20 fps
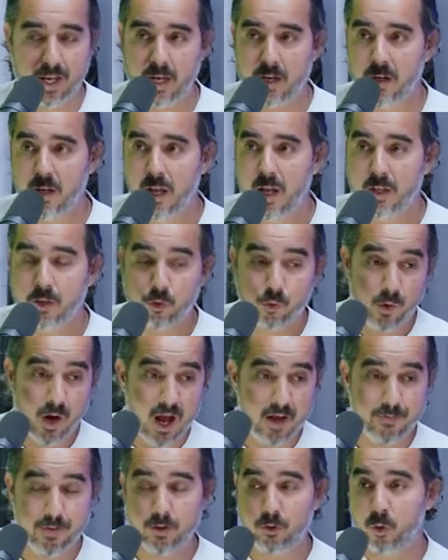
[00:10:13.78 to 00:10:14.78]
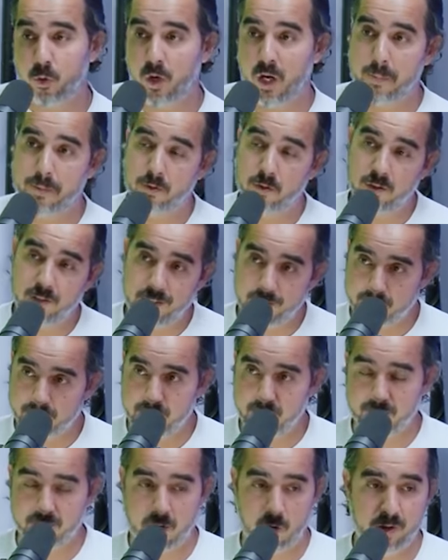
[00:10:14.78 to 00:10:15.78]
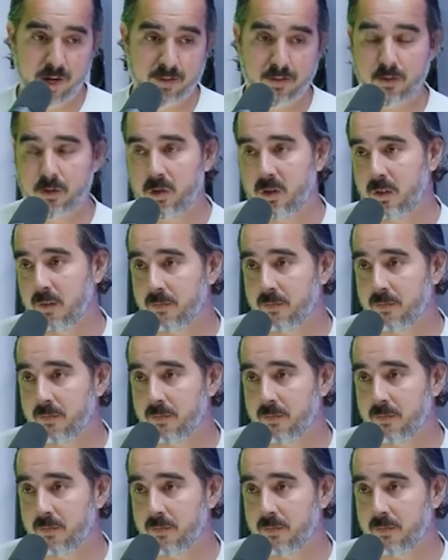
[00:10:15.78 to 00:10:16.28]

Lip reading: to get traffic to your Amazon listings, how to get them